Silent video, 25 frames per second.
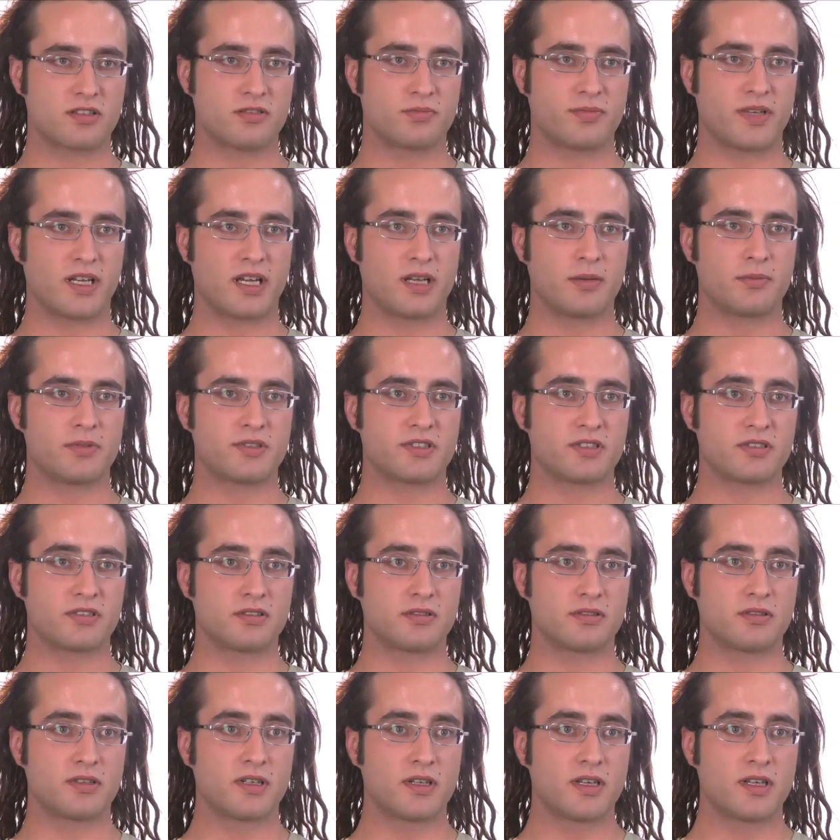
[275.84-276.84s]
You'd be able
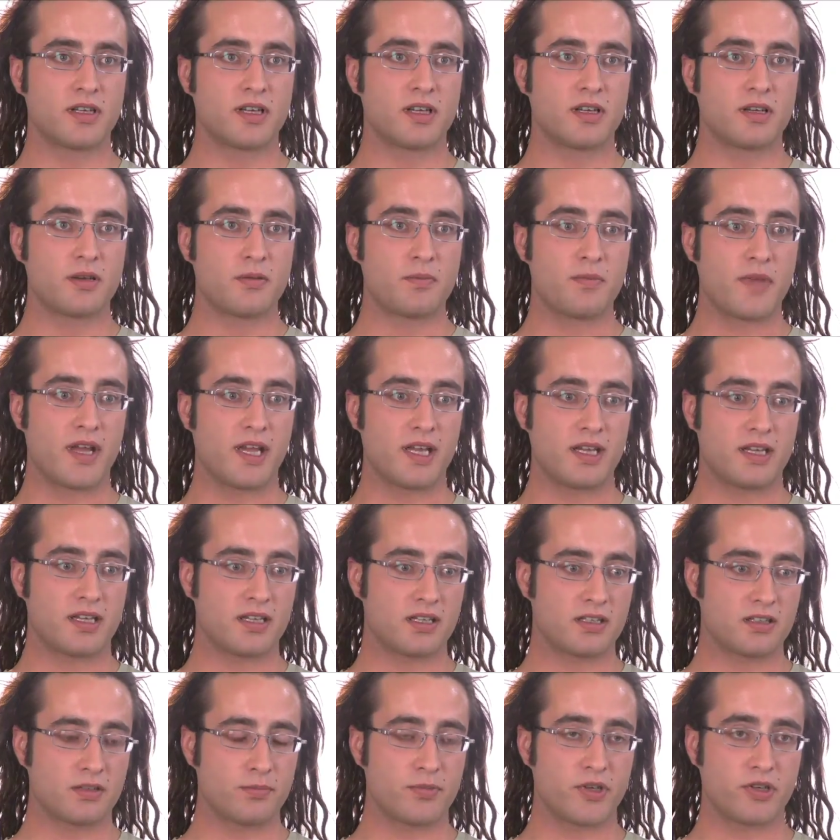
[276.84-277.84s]
to
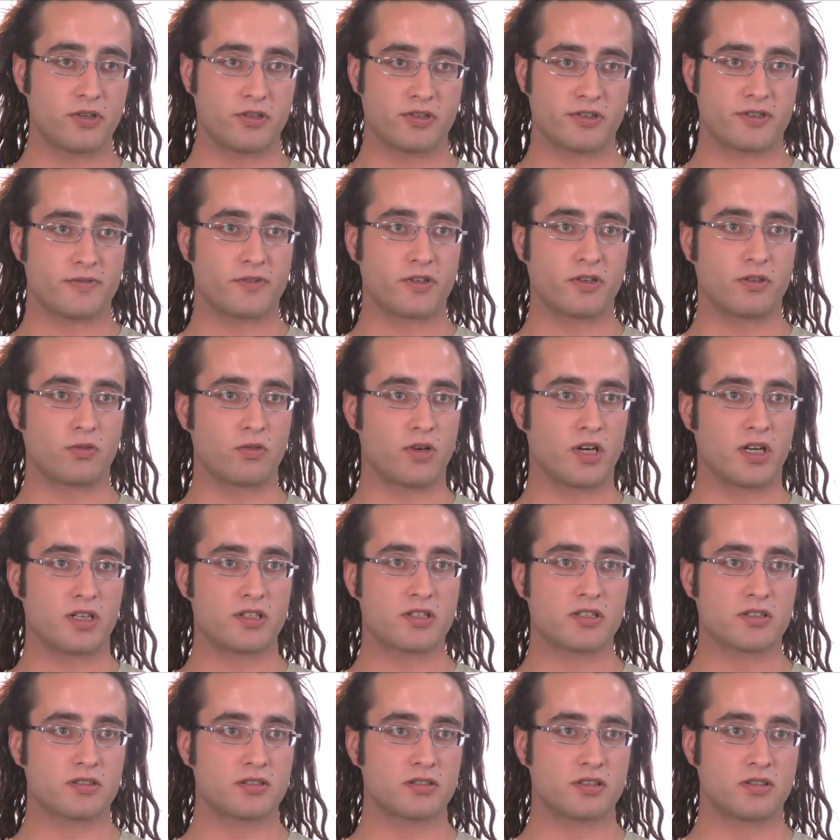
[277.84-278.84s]
make computers for your
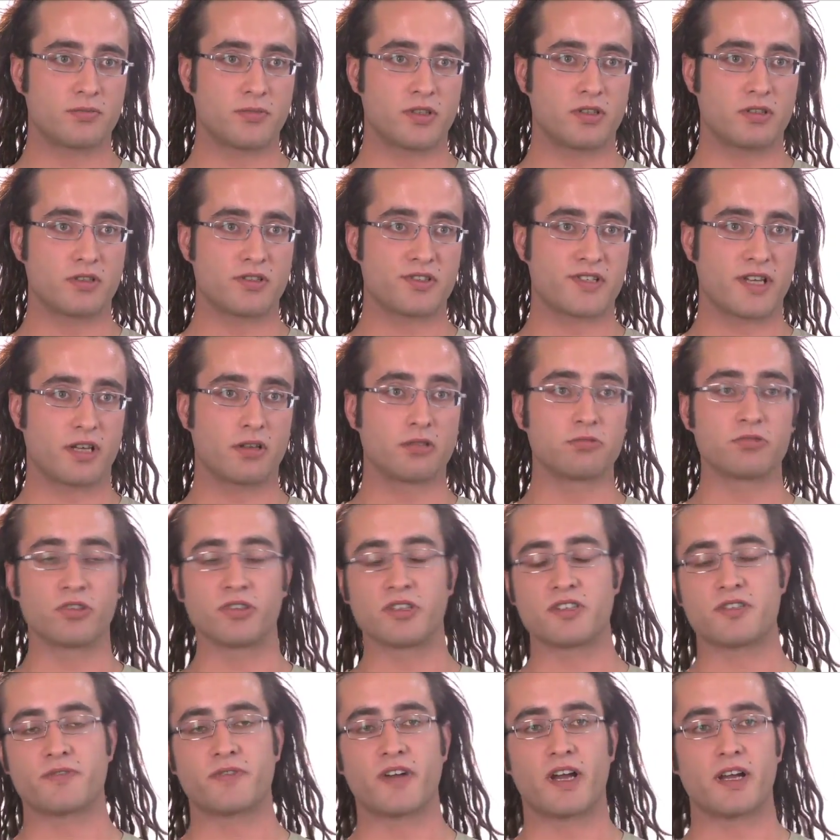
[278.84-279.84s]
watch, computers that will
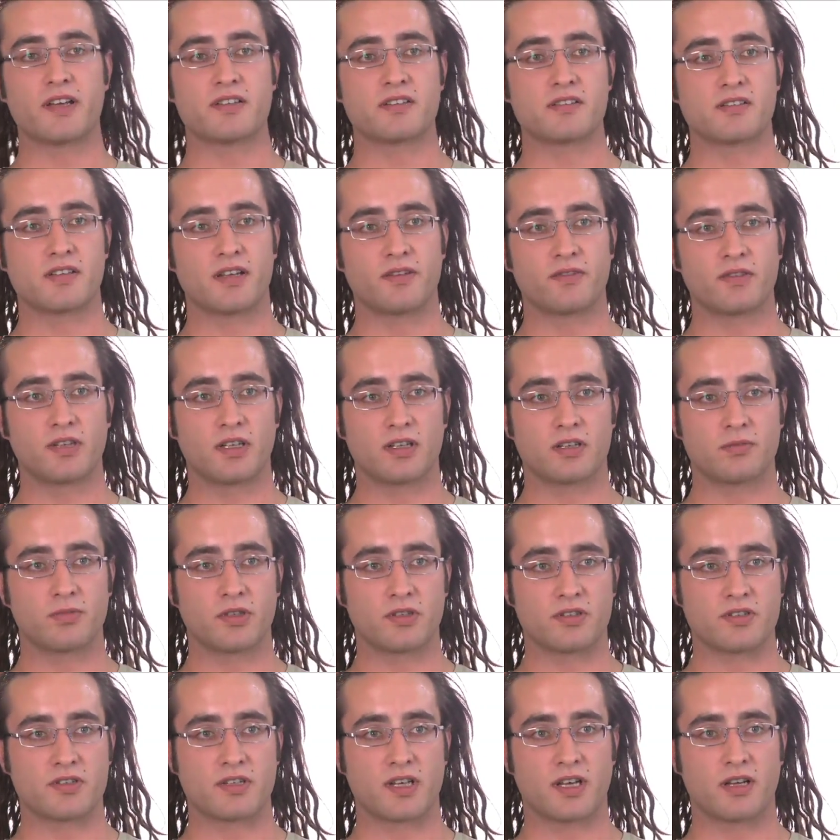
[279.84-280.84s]
run as fast as everyday
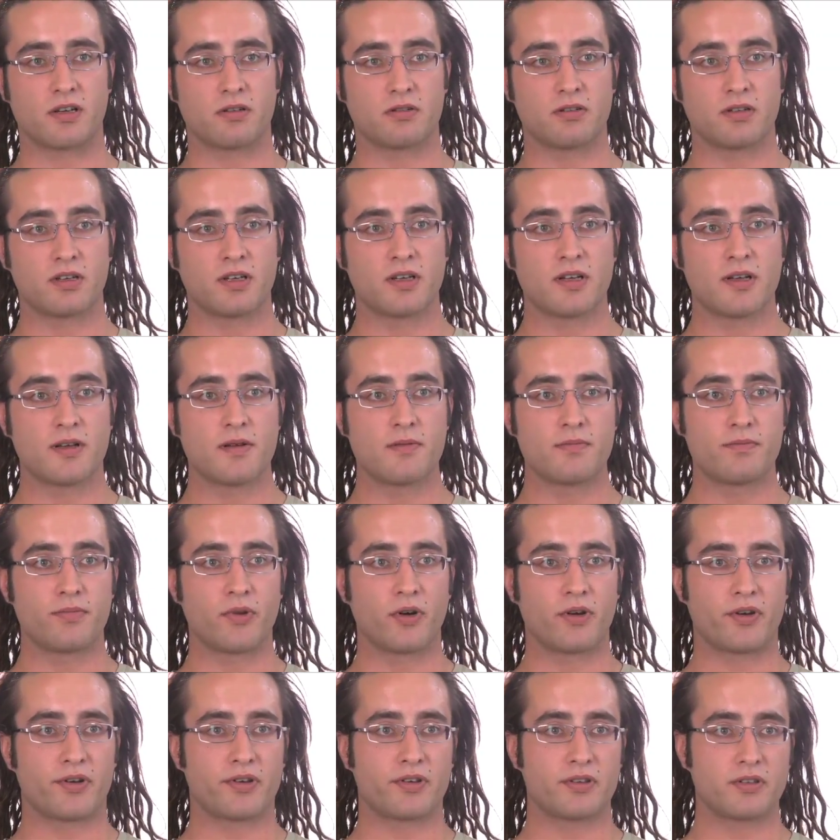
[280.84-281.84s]
computers now,
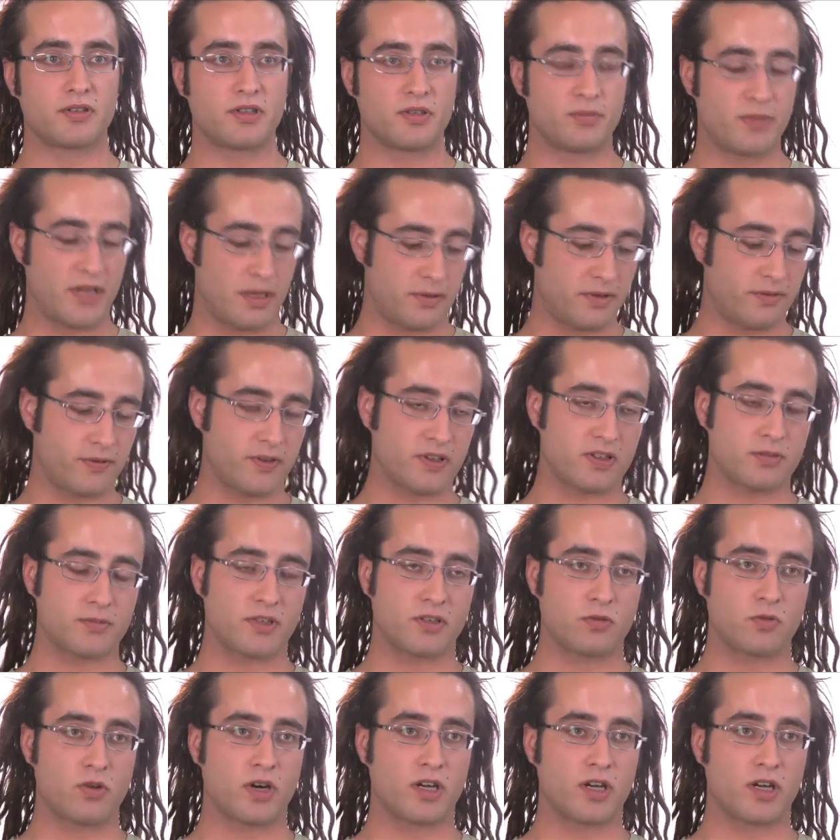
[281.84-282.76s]
but you'd be able to fit them in a